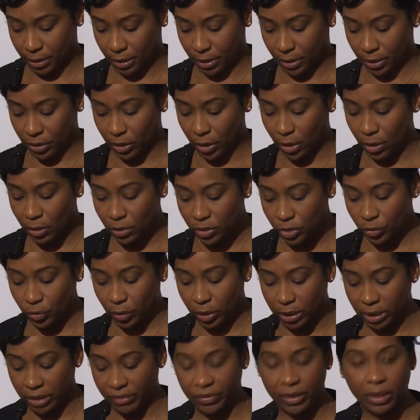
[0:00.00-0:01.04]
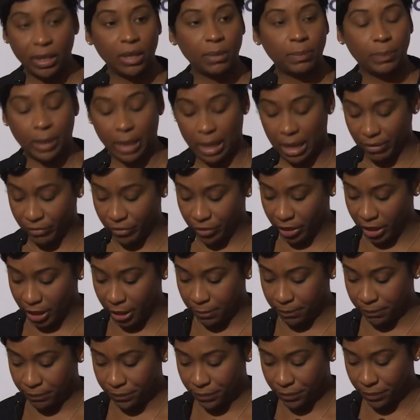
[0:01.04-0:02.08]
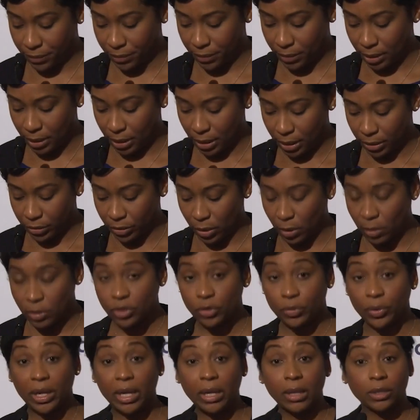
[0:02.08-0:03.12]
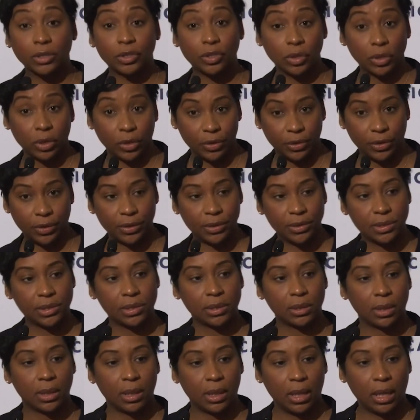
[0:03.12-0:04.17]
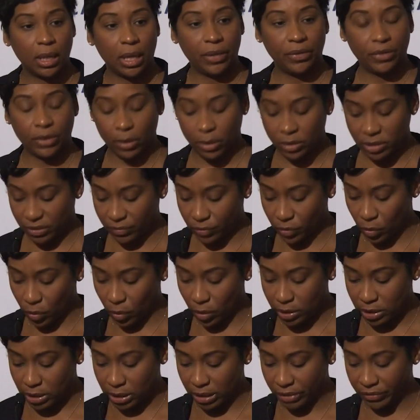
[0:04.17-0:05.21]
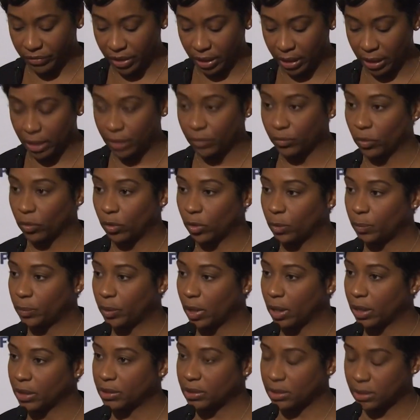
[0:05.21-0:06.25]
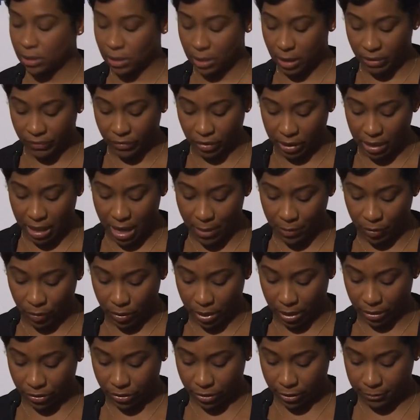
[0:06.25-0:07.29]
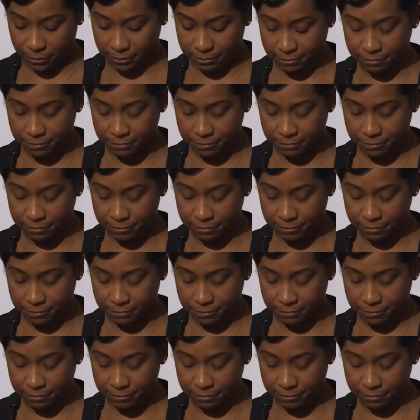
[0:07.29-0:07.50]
those who are living in poverty, those who are English learners, and those, of course, living in rural parts of the Commonwealth.